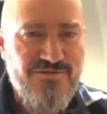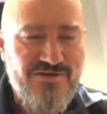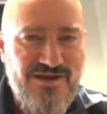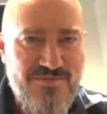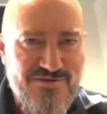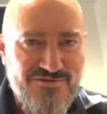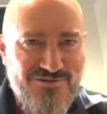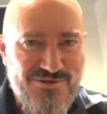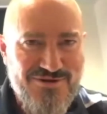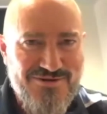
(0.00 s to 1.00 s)
depth of
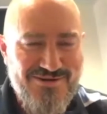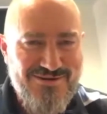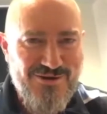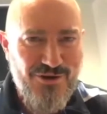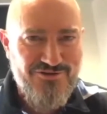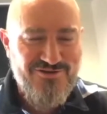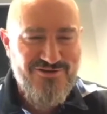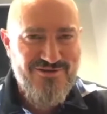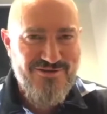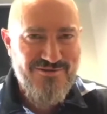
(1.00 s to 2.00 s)
squad
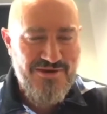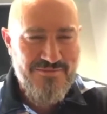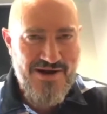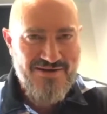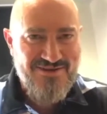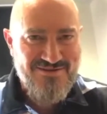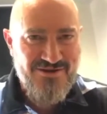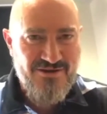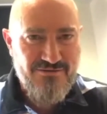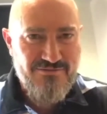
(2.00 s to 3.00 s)
costs the big bucks, doesn't
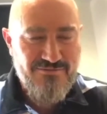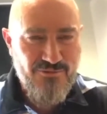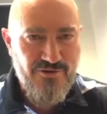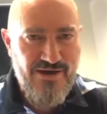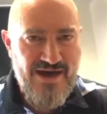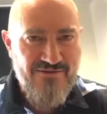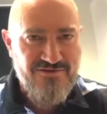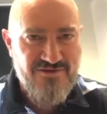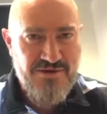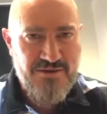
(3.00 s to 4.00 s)
it? What they have
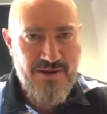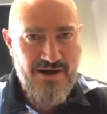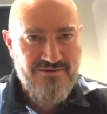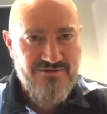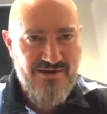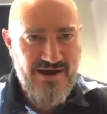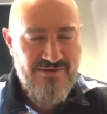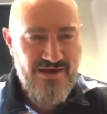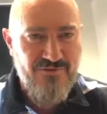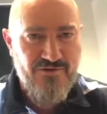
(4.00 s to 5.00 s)
is the big bucks,
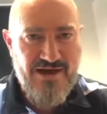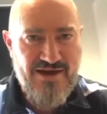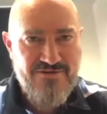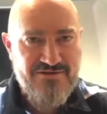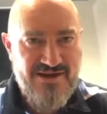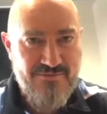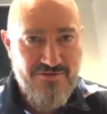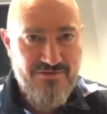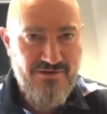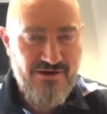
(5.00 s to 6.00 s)
and therefore they have the
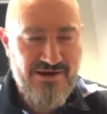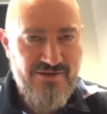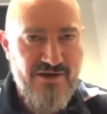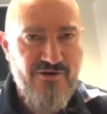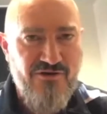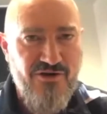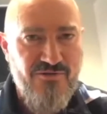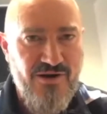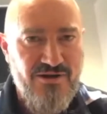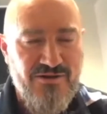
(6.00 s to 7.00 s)
depth. Okay, they recruit
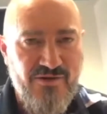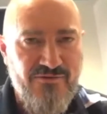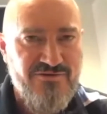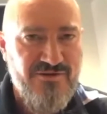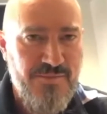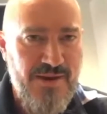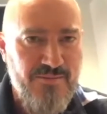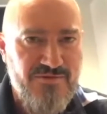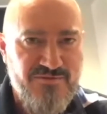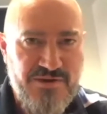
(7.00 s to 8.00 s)
well, and obviously
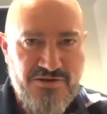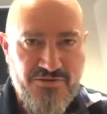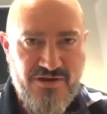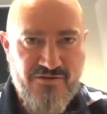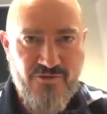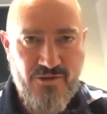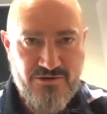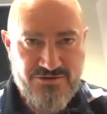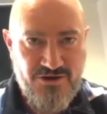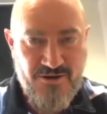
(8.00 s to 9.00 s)
Pep's been doing that for a
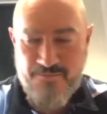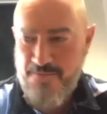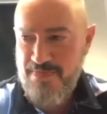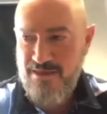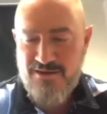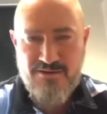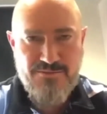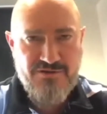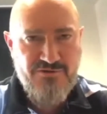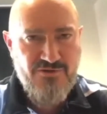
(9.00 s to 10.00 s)
long time.
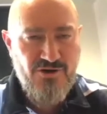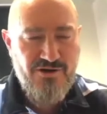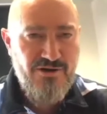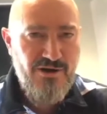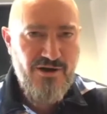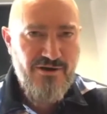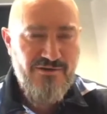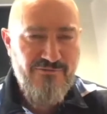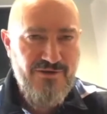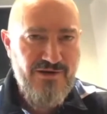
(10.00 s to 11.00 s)
But if you've got
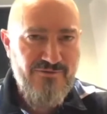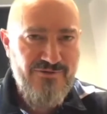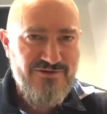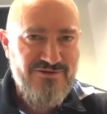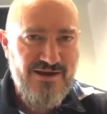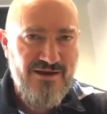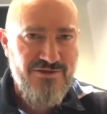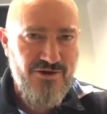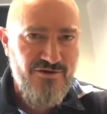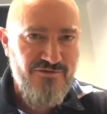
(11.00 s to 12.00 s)
if your
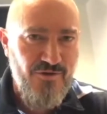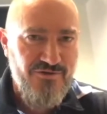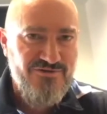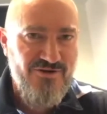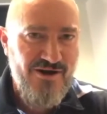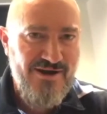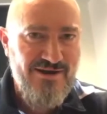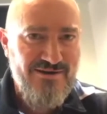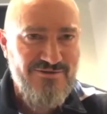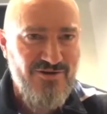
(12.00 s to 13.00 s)
second, third, fourth
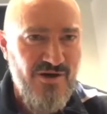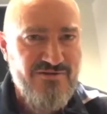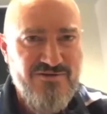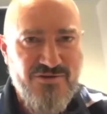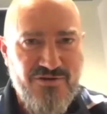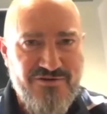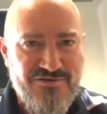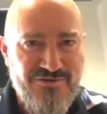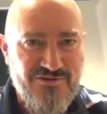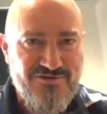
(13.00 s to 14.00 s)
striker is almost as good as
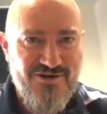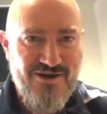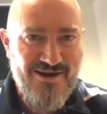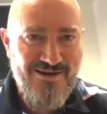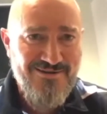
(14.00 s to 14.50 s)
your first striker,